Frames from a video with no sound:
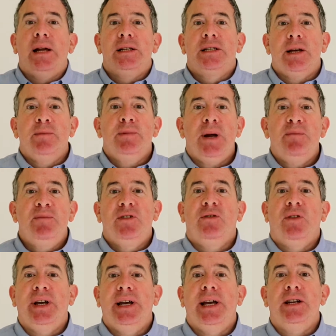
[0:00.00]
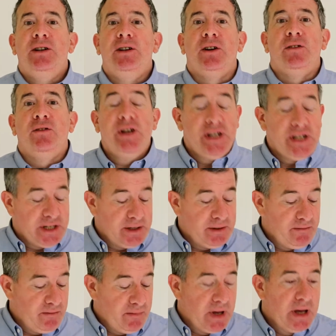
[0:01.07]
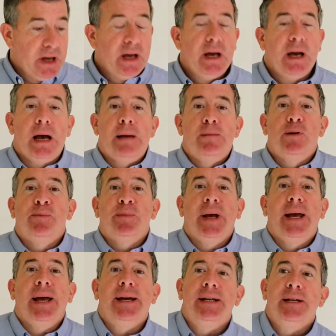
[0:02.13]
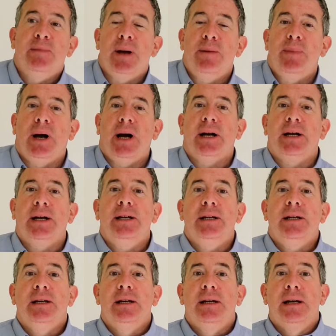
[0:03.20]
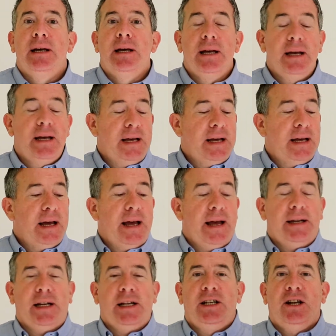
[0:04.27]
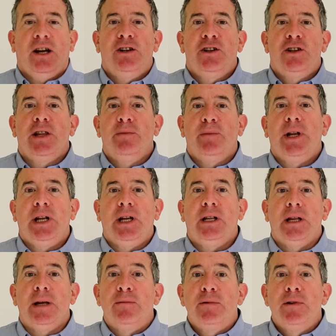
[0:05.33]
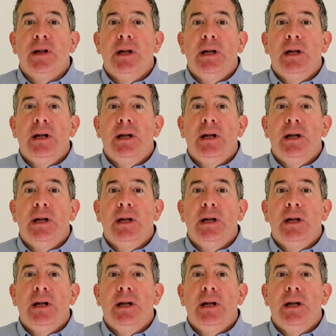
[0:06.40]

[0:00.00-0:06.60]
And sometimes if I get nervous, I put my hand in my pocket and I touch the money clip.